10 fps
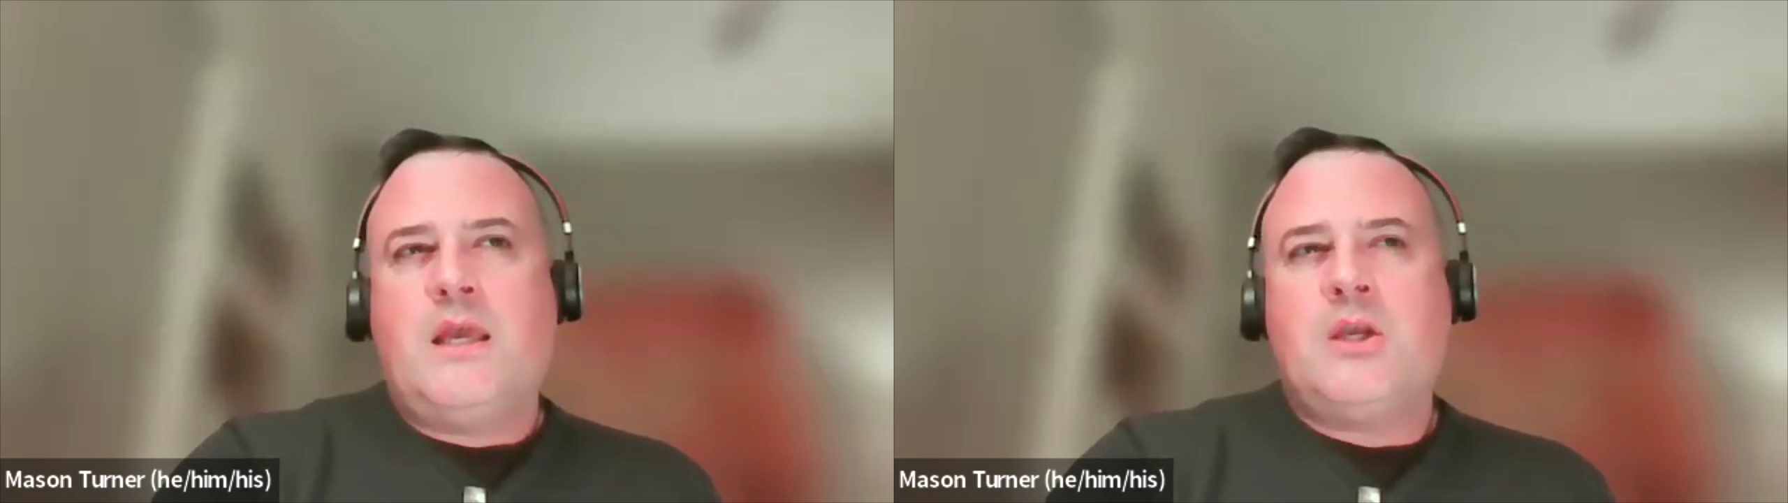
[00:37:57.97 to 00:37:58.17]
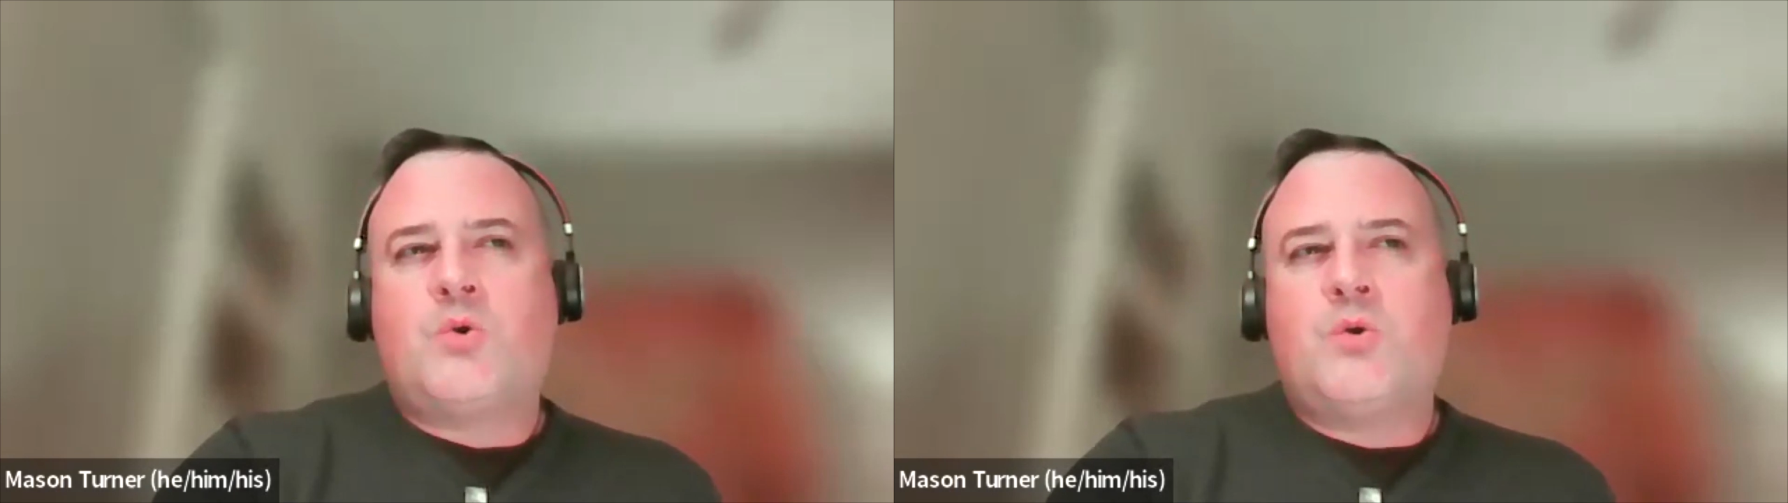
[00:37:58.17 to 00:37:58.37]

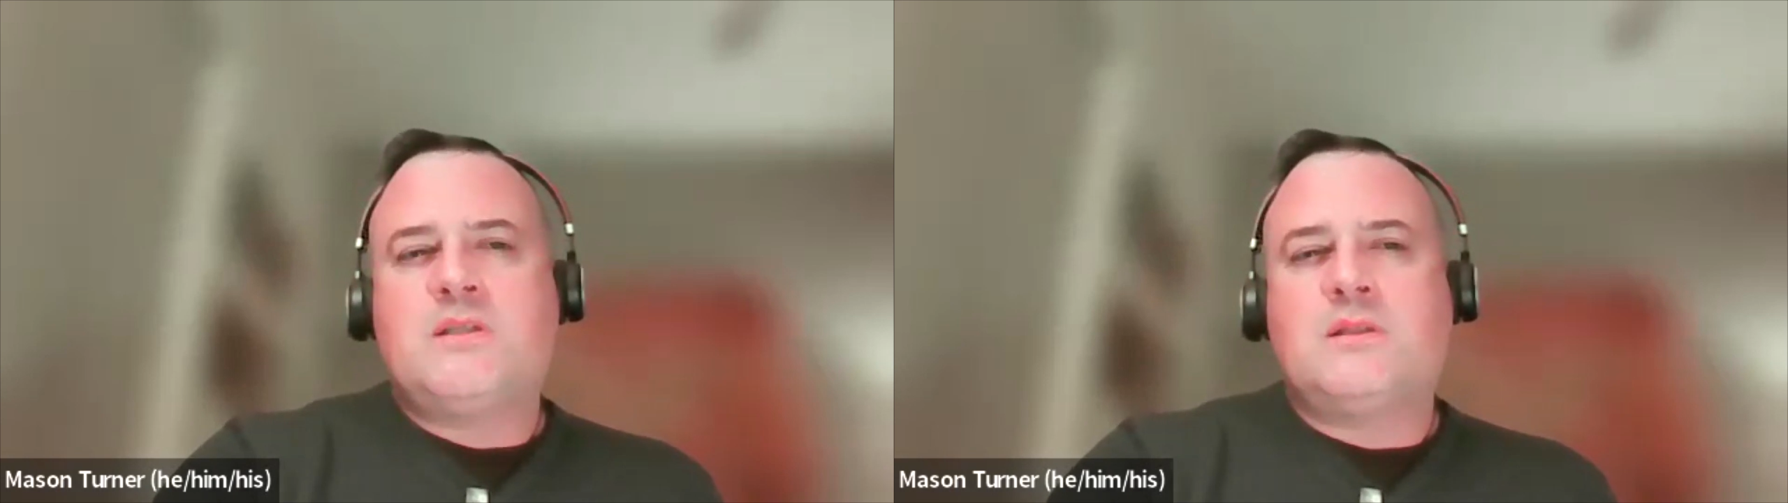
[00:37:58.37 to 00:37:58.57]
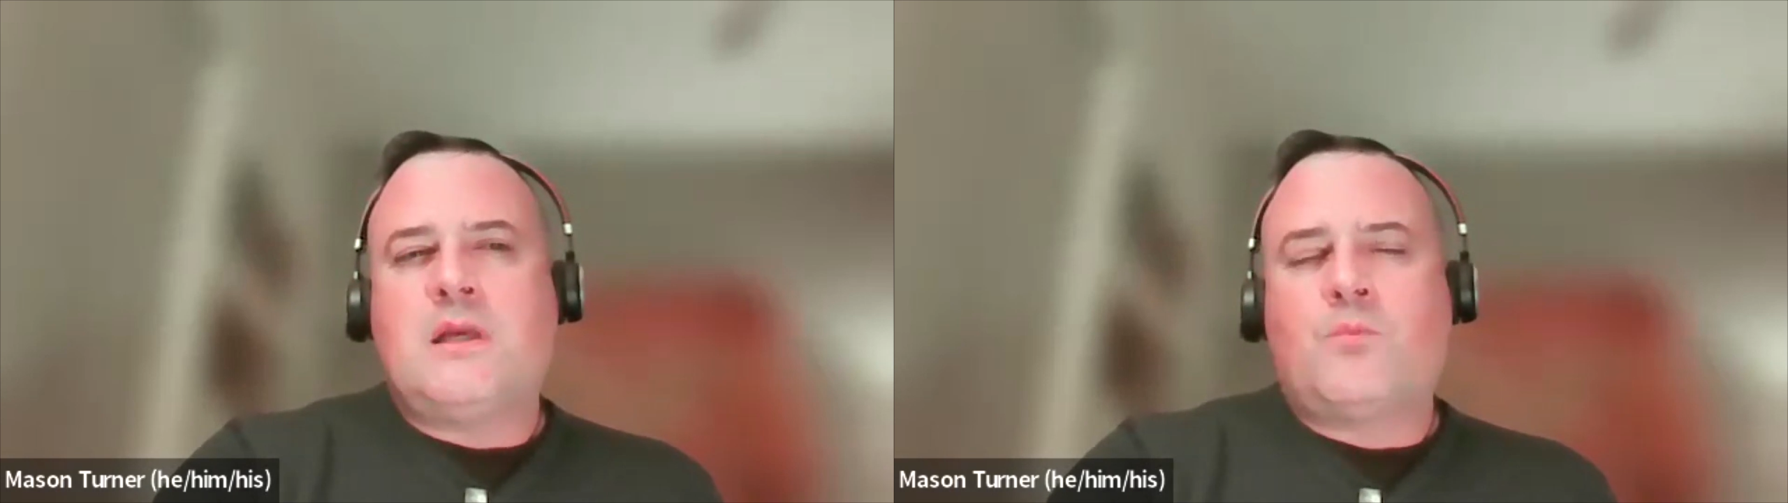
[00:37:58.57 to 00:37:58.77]

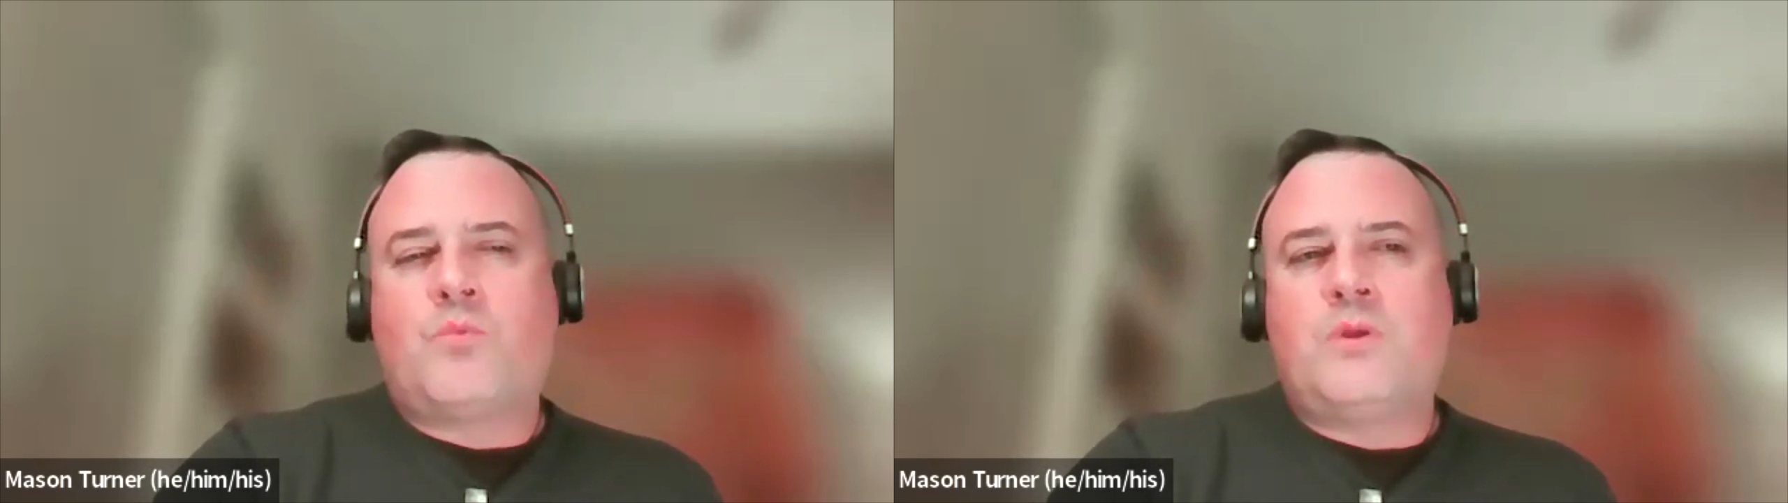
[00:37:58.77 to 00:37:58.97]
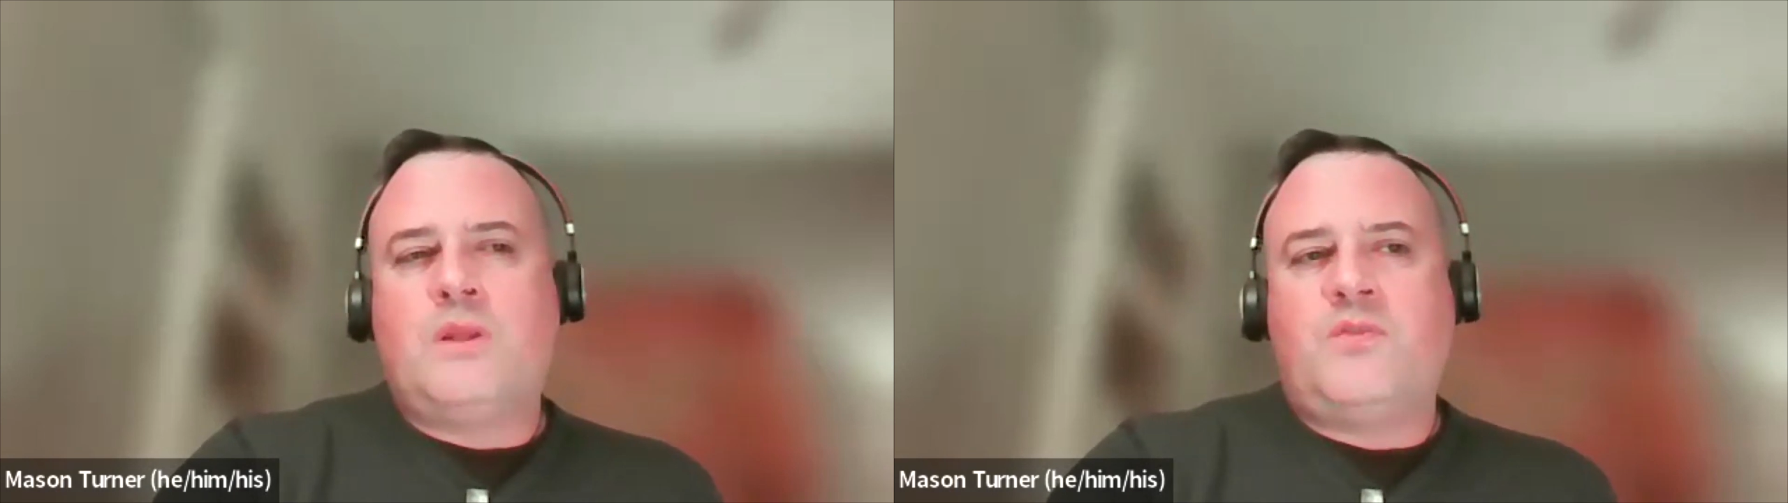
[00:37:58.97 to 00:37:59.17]
increasingly
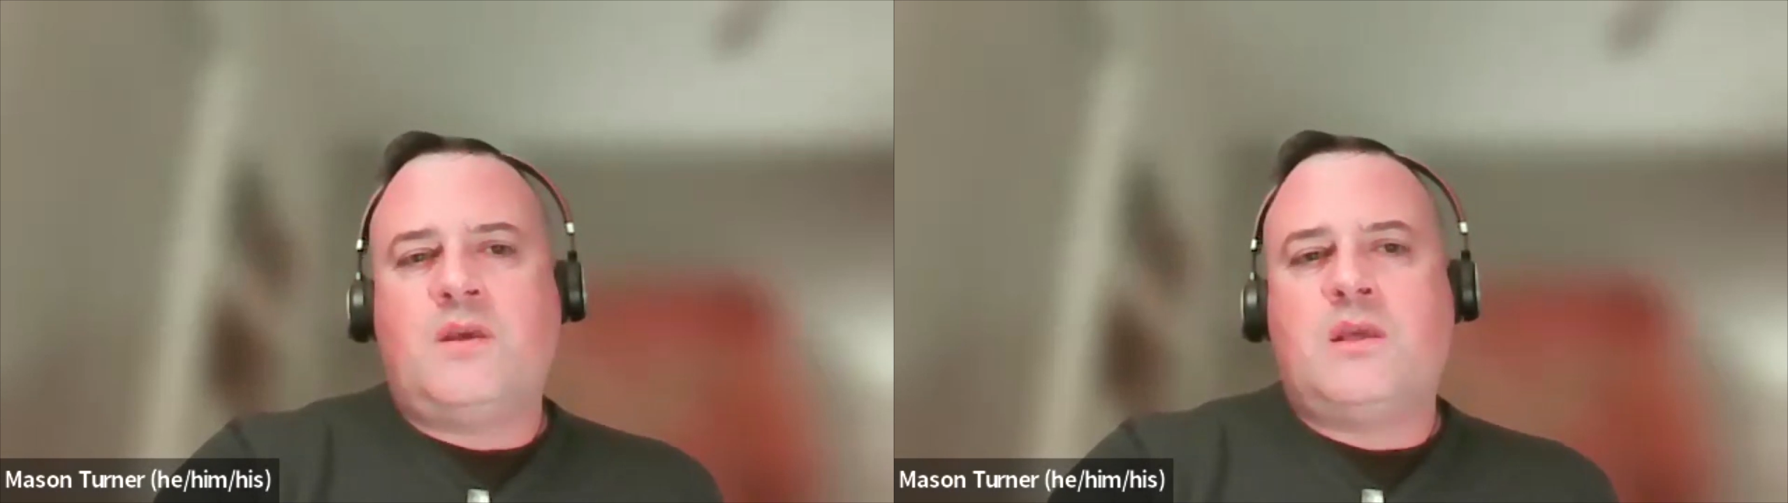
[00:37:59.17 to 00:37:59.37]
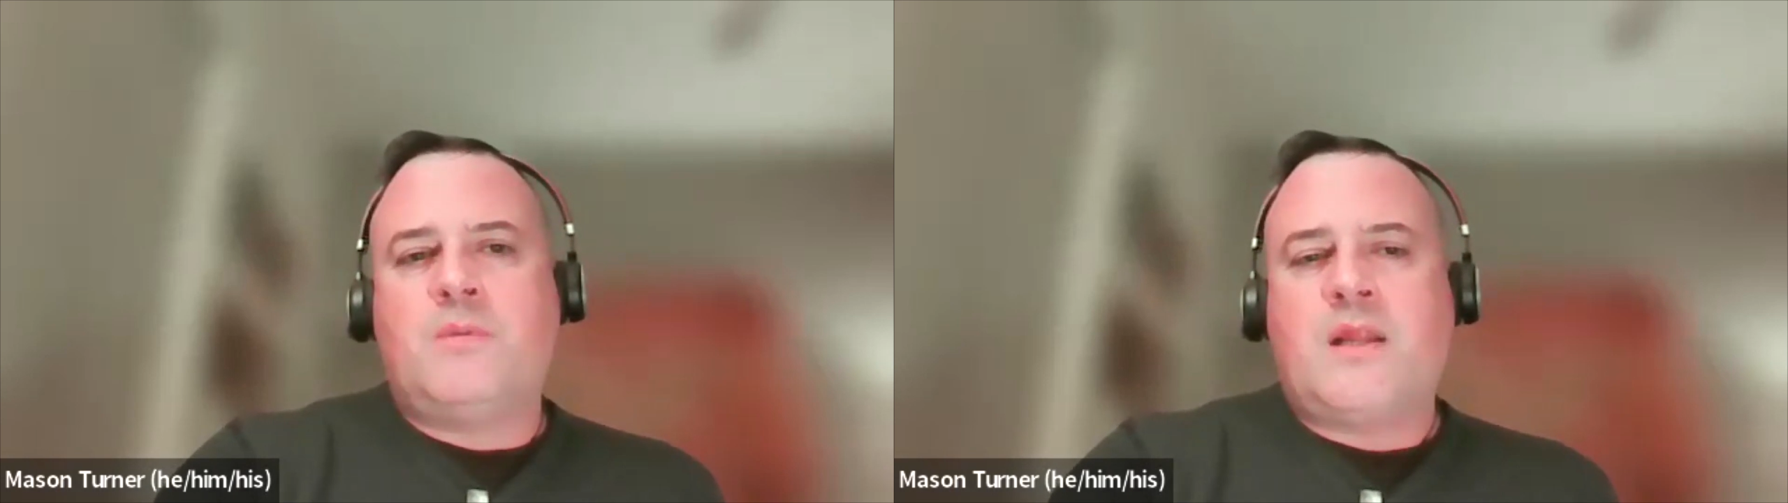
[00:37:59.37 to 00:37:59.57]
I'm really
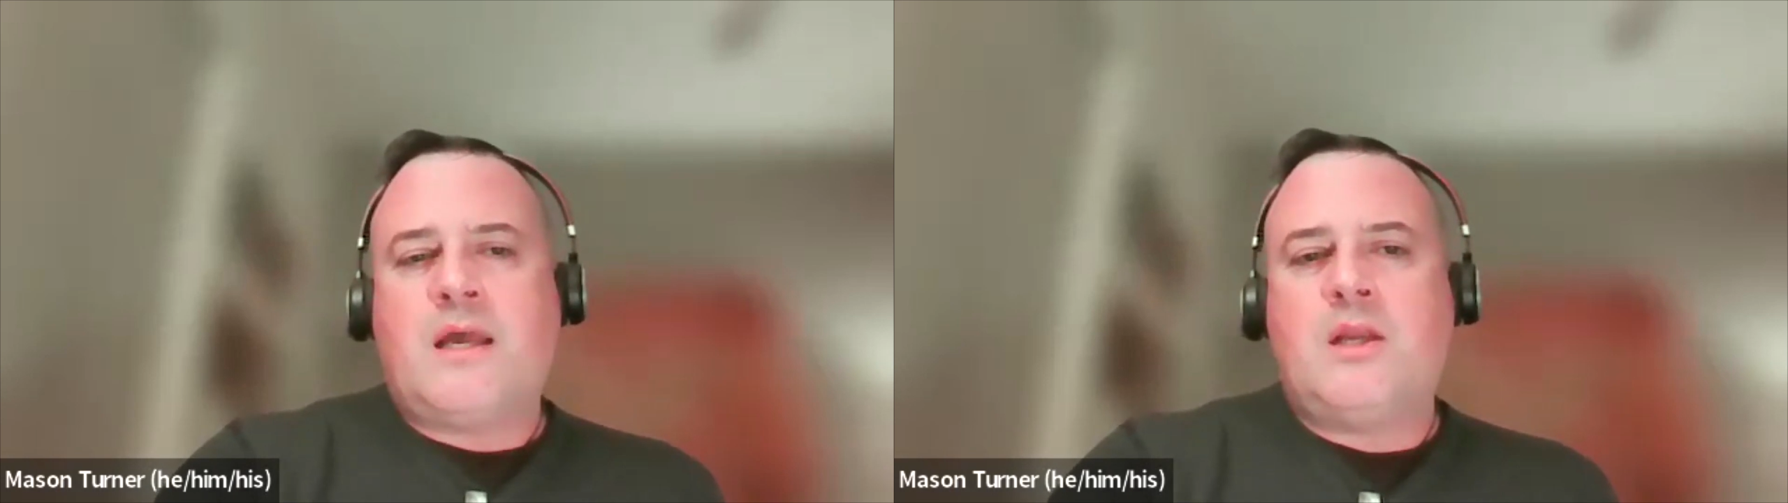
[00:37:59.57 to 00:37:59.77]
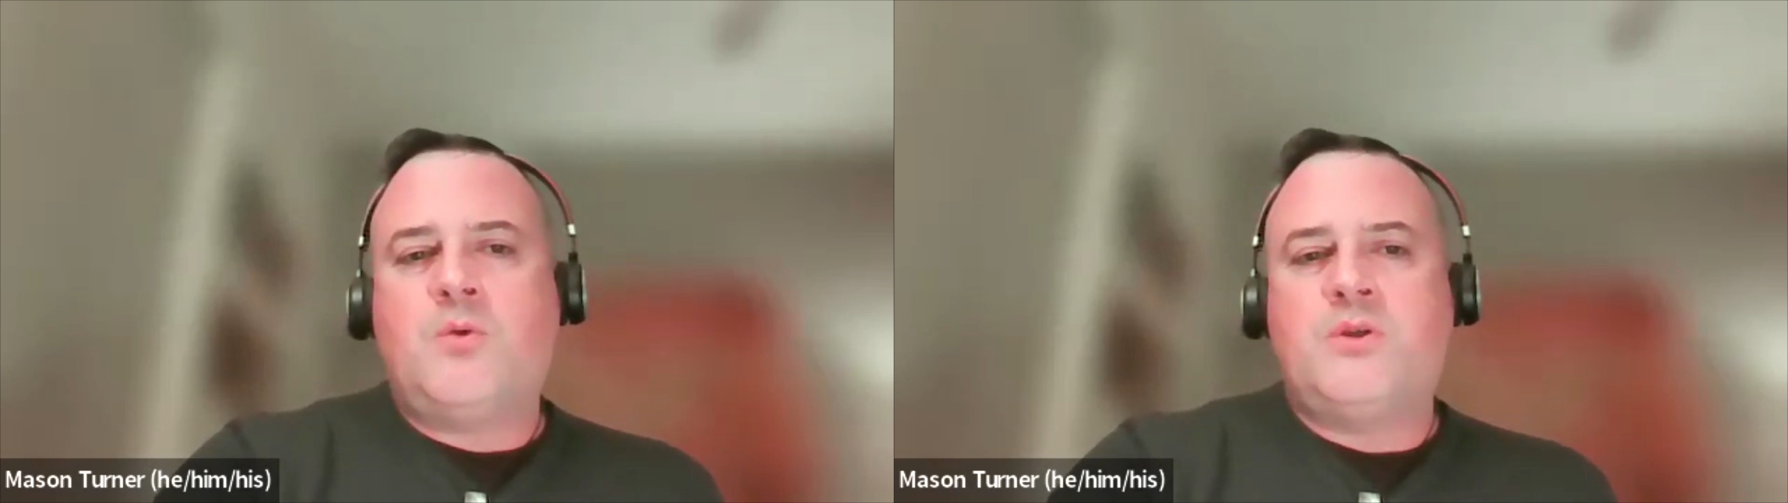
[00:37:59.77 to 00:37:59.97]
thinking about
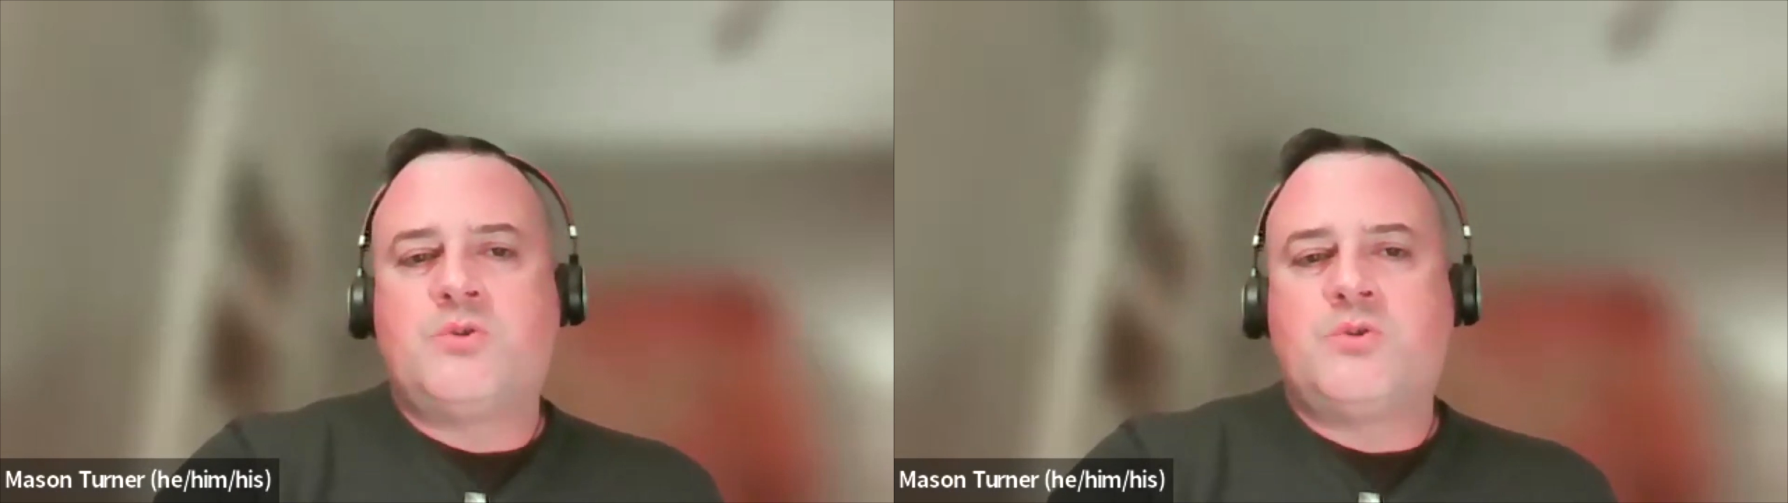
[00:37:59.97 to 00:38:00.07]
how do we